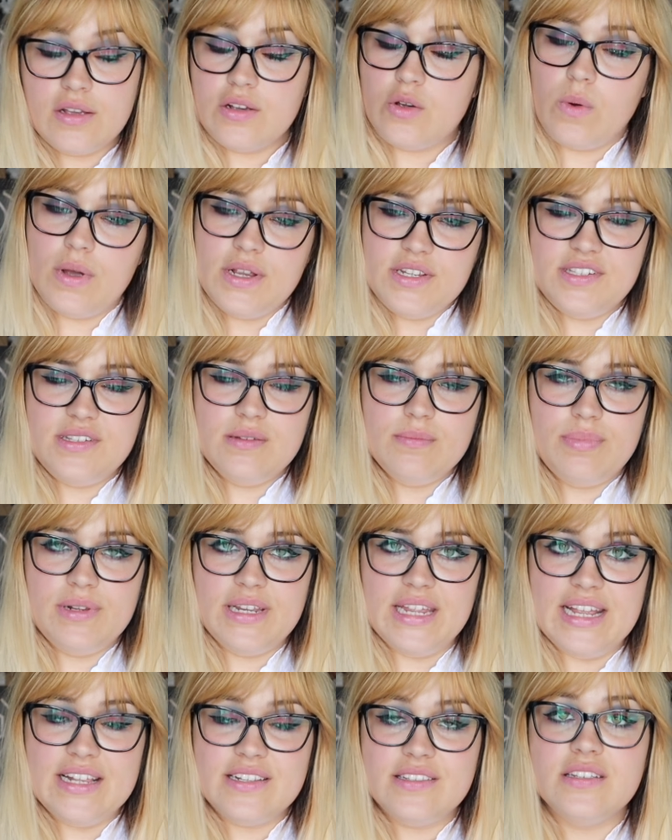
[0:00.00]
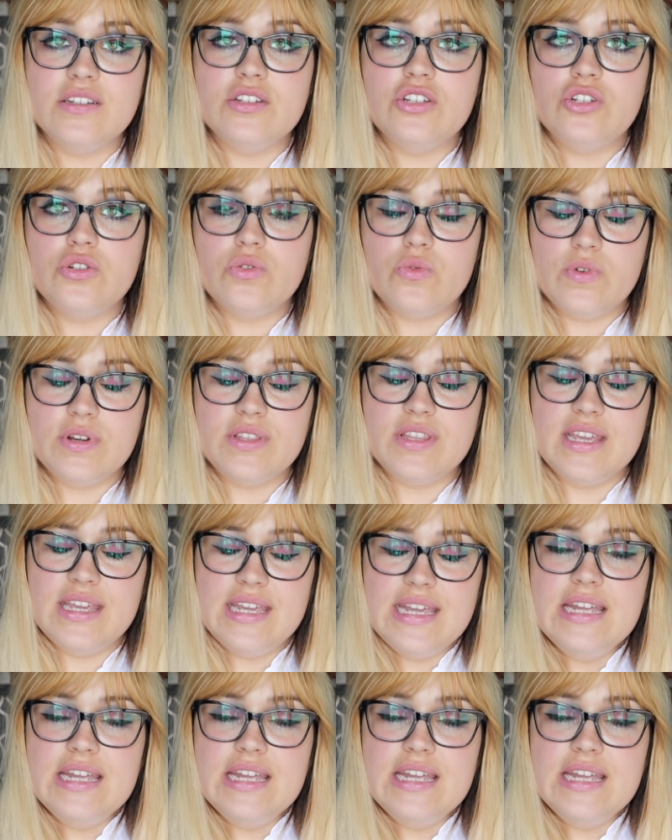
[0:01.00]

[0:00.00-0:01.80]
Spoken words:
Quite simply, it's ensuring that